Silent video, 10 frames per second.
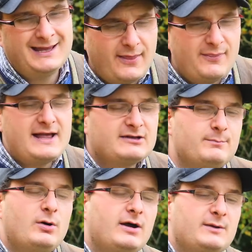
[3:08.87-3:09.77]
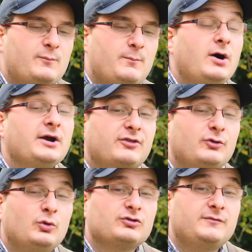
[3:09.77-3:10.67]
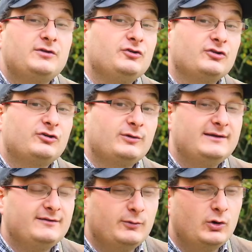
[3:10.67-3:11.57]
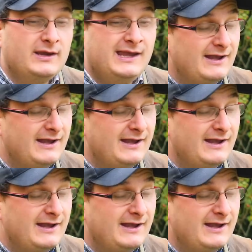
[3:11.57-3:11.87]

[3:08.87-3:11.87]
And that's my thoughts of using a 20 bore.